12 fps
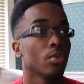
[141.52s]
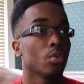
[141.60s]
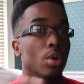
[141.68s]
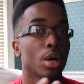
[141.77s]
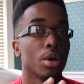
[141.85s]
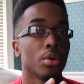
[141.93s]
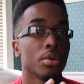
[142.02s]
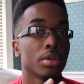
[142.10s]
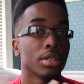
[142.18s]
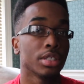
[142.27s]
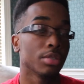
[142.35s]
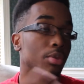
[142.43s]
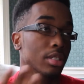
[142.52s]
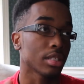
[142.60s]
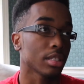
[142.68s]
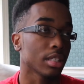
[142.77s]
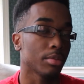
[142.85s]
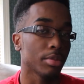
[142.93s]
well, she wasn't
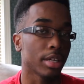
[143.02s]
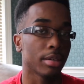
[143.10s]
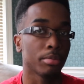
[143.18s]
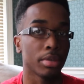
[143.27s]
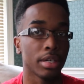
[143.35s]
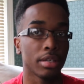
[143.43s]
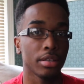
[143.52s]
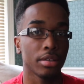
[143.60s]
asleep yet, but